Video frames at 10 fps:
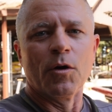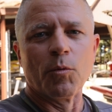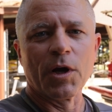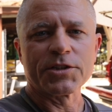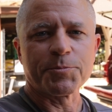
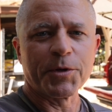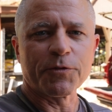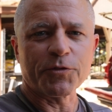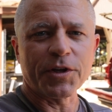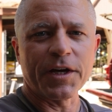Well, it's a
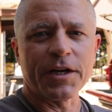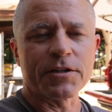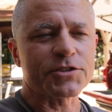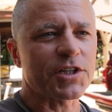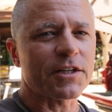beautiful day here
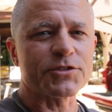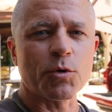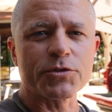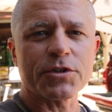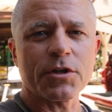in South
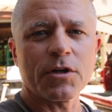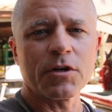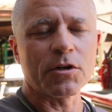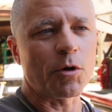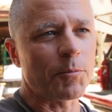Georgia.
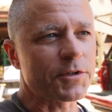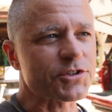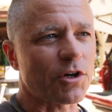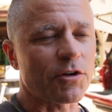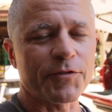Normally
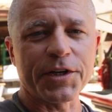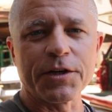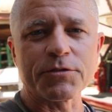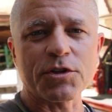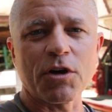start our
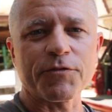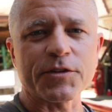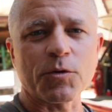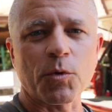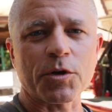videos off at
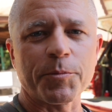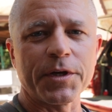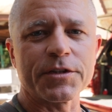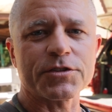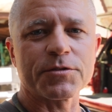the
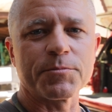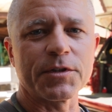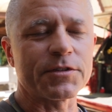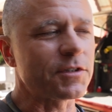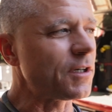workbench,
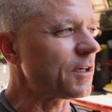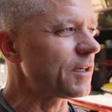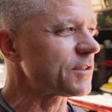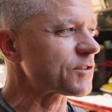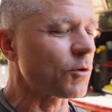but
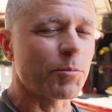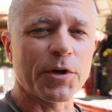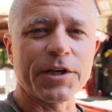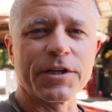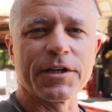it's so
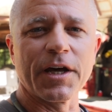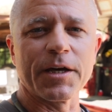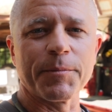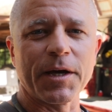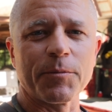pretty today,
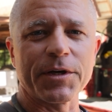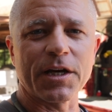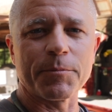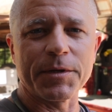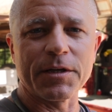man. We got
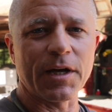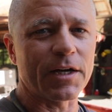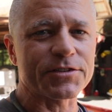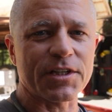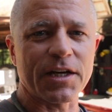to be
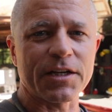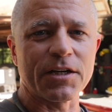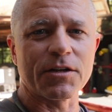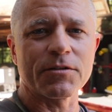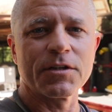outside
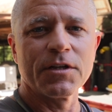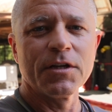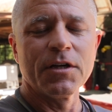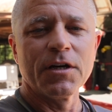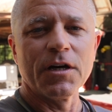here.
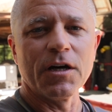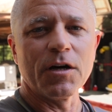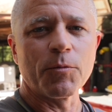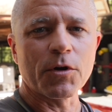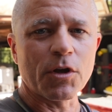
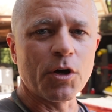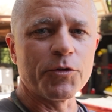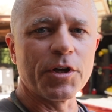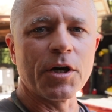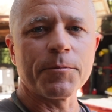We're
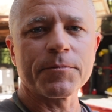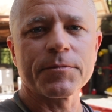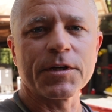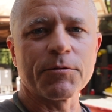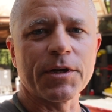loading up,
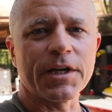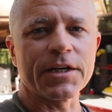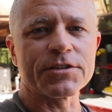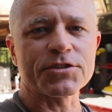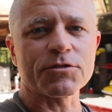getting ready to
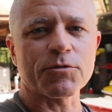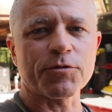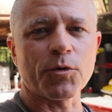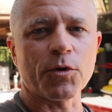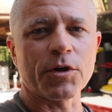head to Central
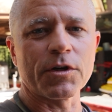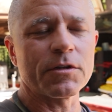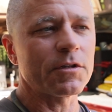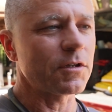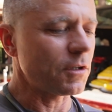Florida.
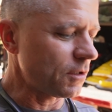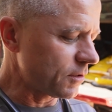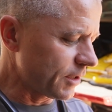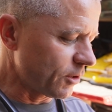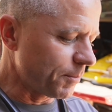A
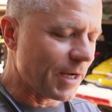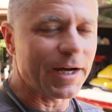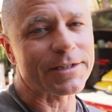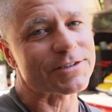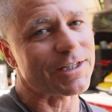little
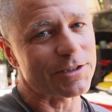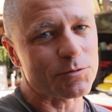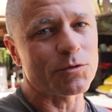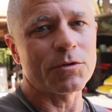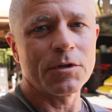behind schedule.